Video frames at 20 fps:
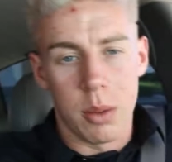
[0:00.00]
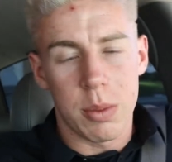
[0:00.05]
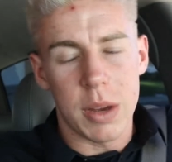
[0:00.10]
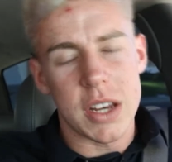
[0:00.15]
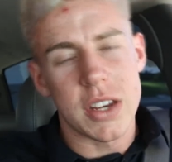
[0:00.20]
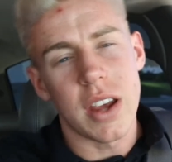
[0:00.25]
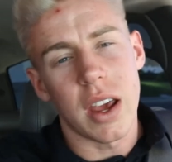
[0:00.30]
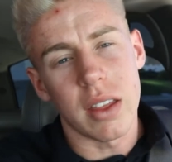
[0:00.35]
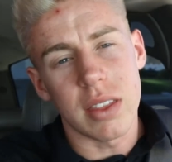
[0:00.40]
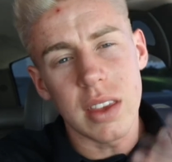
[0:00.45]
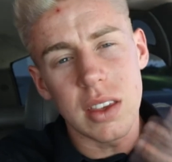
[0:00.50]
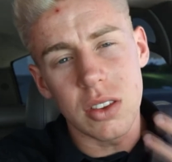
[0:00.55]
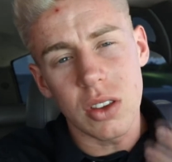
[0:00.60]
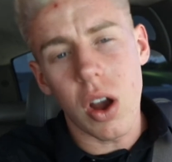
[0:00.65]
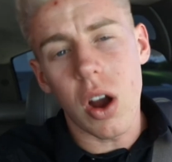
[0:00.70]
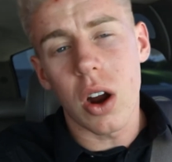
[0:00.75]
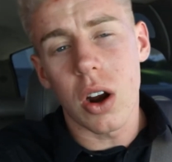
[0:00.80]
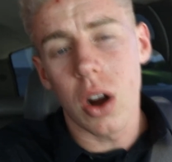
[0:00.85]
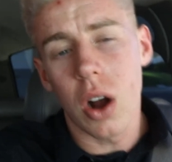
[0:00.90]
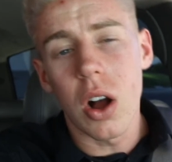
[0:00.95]
But yeah, these
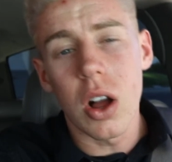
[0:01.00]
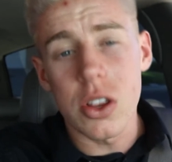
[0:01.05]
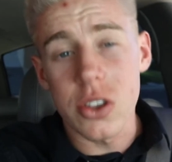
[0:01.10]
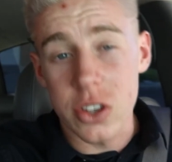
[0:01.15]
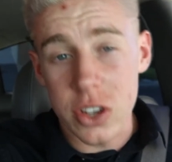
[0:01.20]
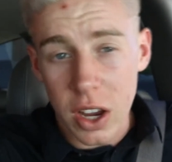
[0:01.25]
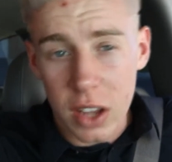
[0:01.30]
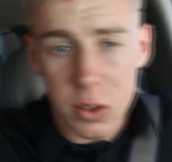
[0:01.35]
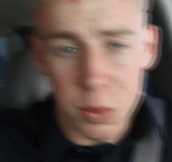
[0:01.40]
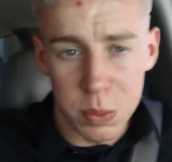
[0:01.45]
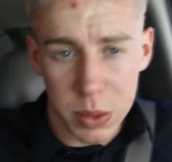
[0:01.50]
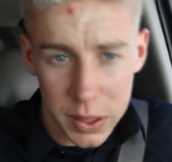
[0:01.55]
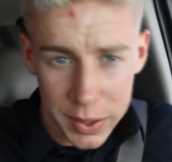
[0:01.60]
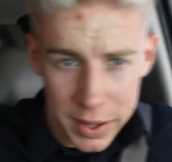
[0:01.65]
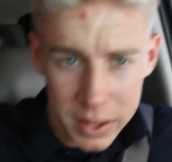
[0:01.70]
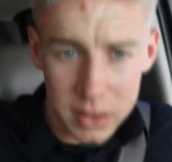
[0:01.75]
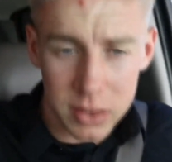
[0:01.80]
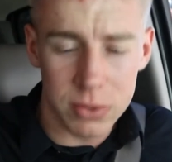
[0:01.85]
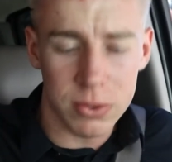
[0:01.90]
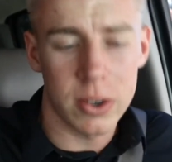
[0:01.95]
are all just
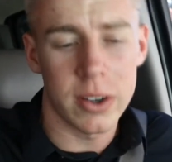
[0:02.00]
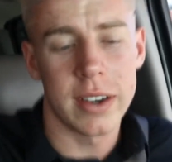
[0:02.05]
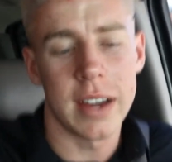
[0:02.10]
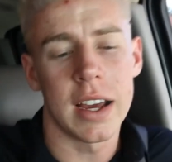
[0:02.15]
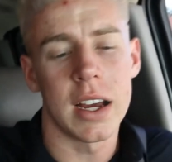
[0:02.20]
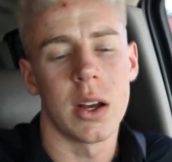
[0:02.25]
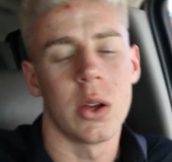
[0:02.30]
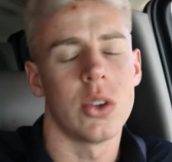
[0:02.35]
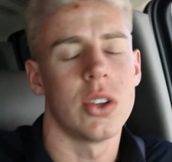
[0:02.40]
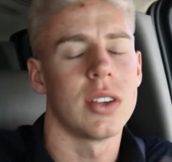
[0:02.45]
plans for now,